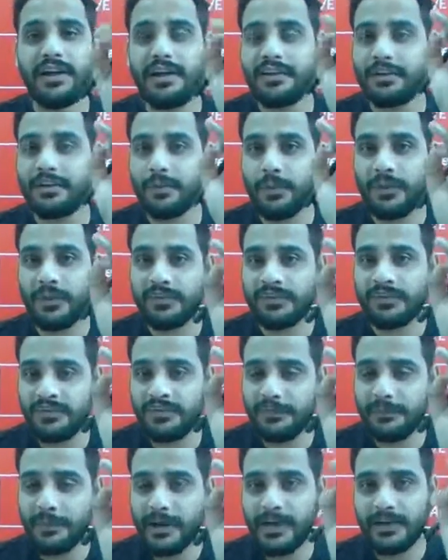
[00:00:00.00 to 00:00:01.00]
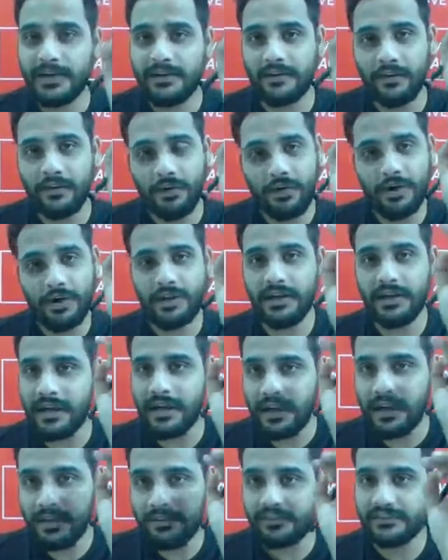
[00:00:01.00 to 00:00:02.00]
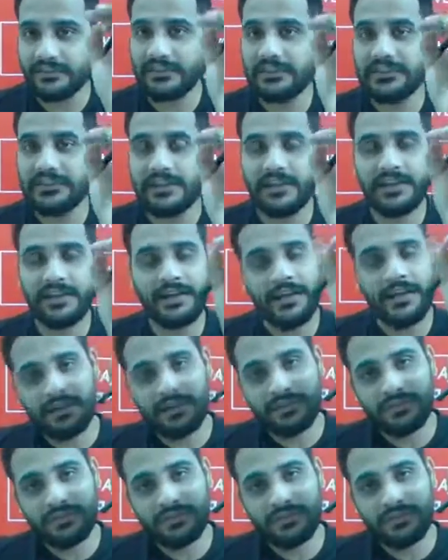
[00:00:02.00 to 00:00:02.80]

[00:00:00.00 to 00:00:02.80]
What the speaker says: and the questions part all are still there.